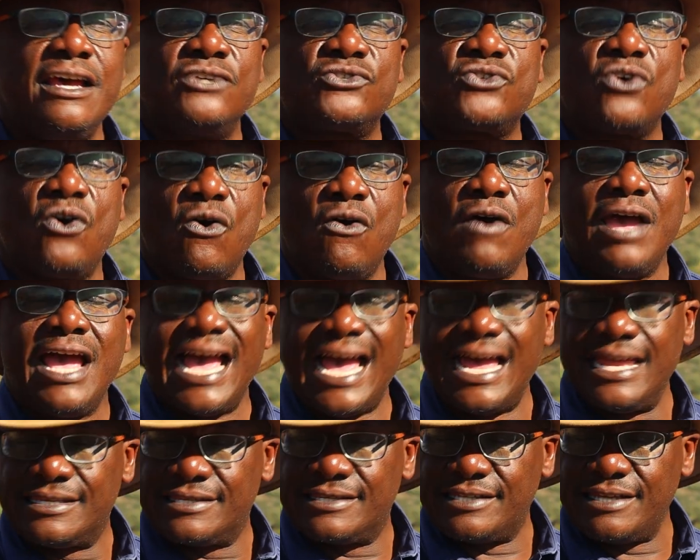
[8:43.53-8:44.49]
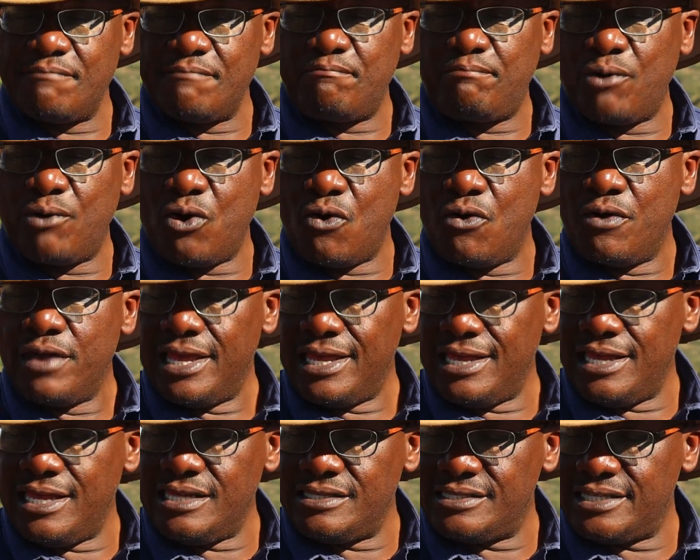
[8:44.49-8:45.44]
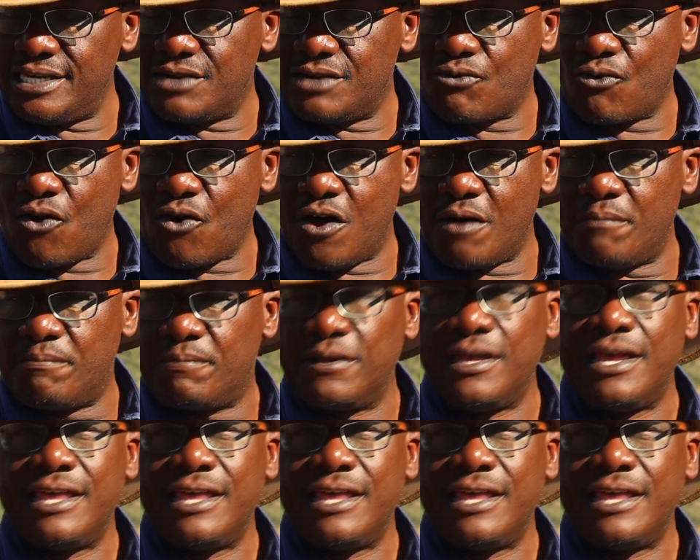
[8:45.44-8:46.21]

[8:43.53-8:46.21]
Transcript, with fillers: So a simple, easy crop